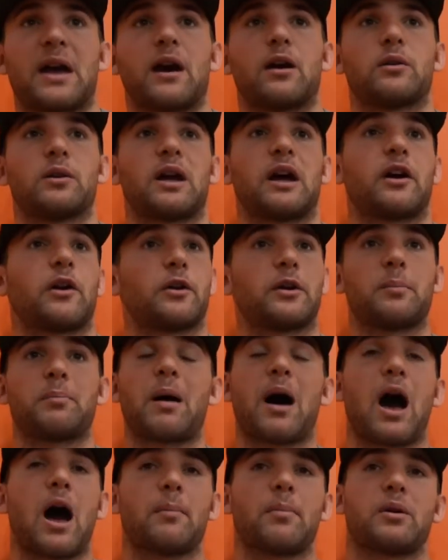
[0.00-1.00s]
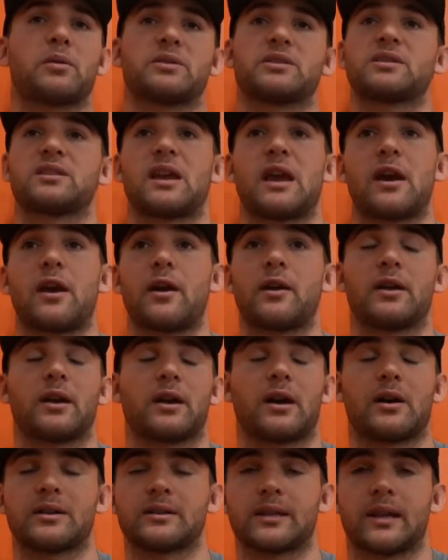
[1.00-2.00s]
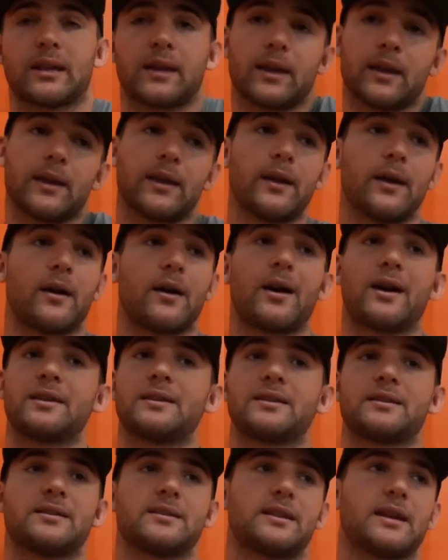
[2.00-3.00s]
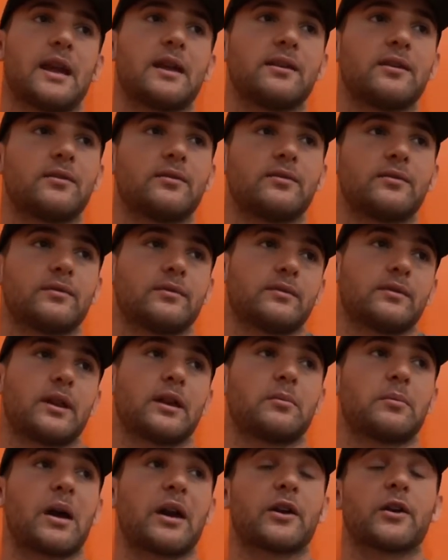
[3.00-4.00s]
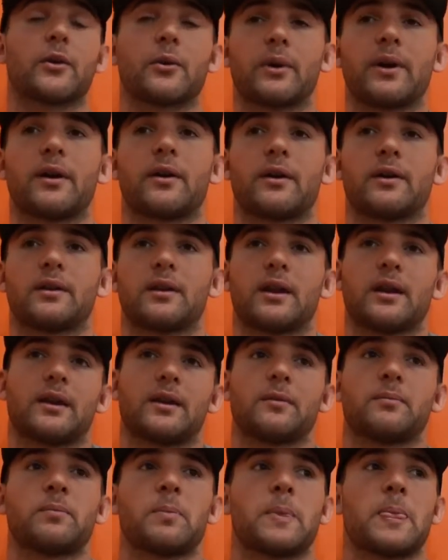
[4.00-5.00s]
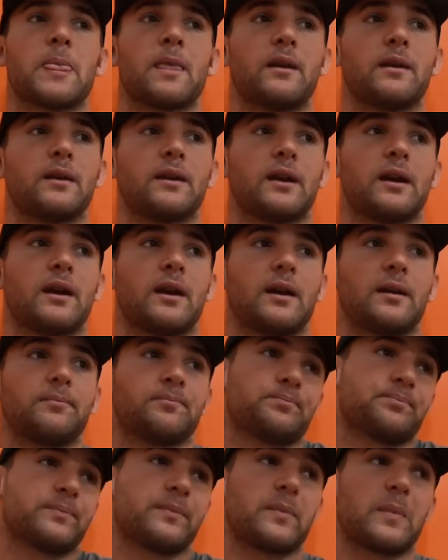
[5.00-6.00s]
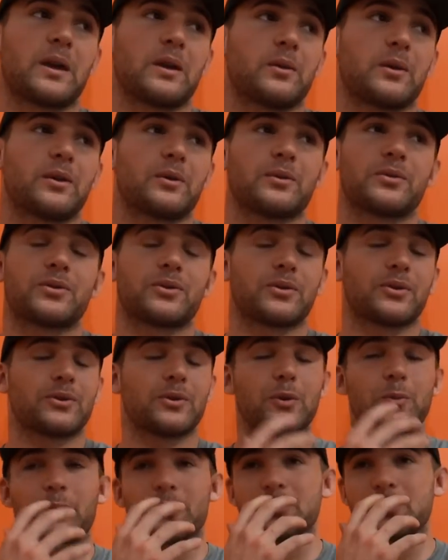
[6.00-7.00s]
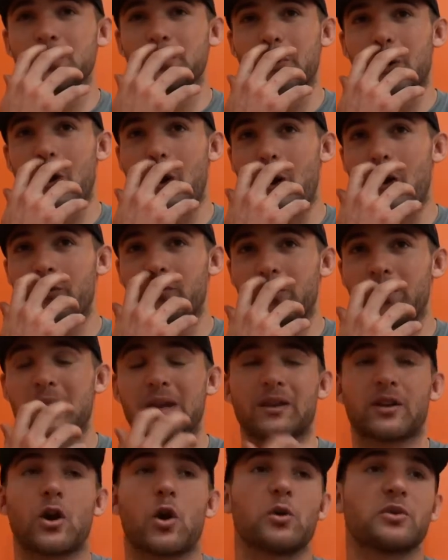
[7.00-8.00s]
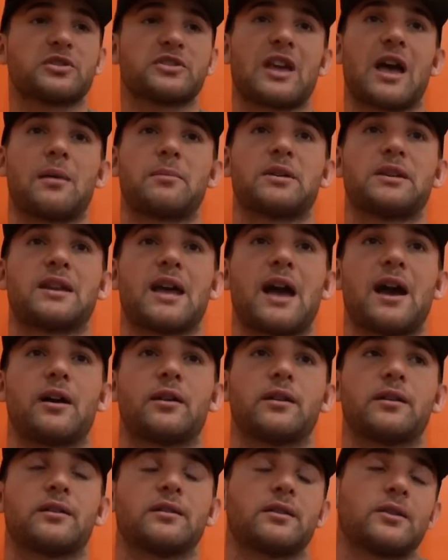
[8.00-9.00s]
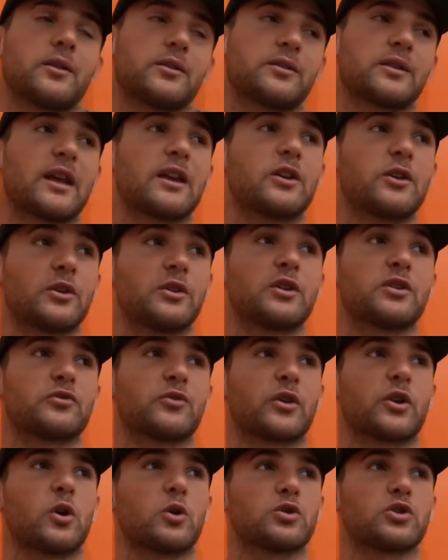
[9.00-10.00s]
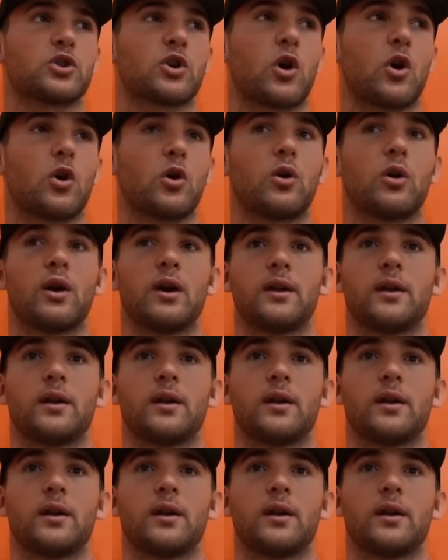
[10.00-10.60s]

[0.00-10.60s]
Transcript: out. I heard it pop. I was scared. Like, I was like, all right, this is the end of, like, my career. And, like, it, it was super, super hard for me, and Koll sat me down. And, you know, thank goodness for Coach Koll.